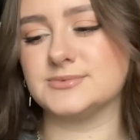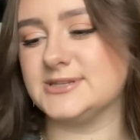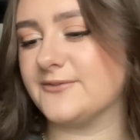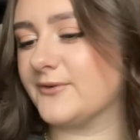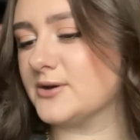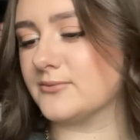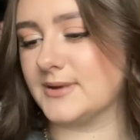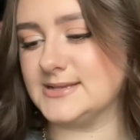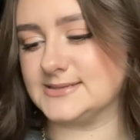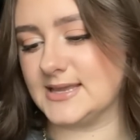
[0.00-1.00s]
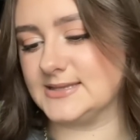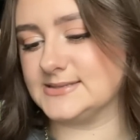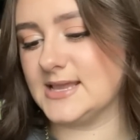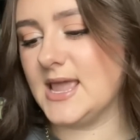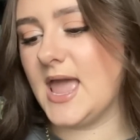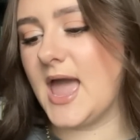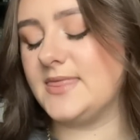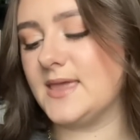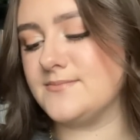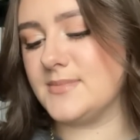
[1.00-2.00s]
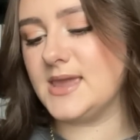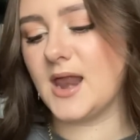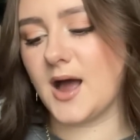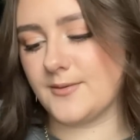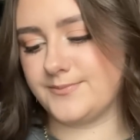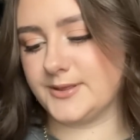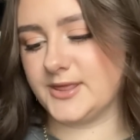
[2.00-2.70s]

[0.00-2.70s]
different reasons, and they meet up